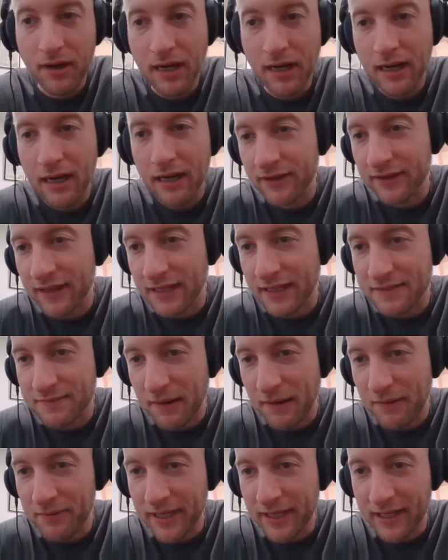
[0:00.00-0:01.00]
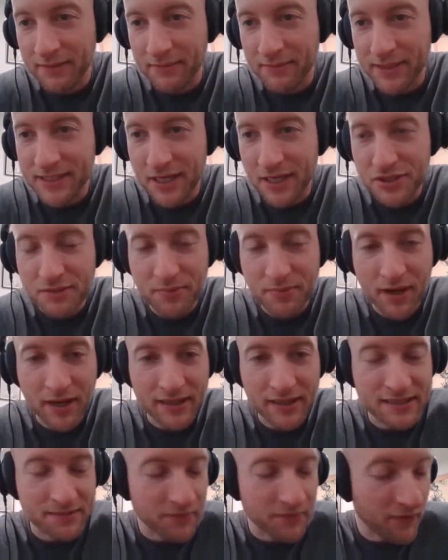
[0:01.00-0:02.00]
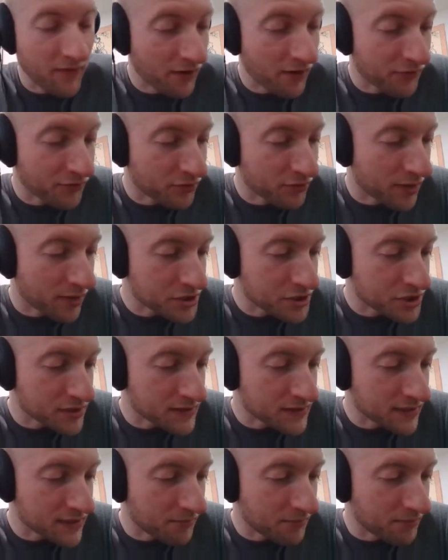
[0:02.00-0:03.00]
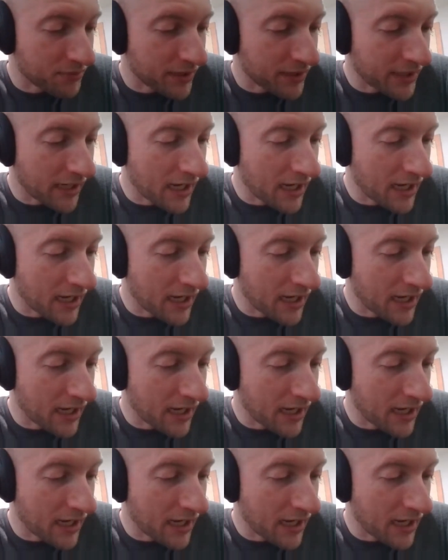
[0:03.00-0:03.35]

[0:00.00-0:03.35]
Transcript: well, I think that's probably going to be touched upon in some of our other questions here.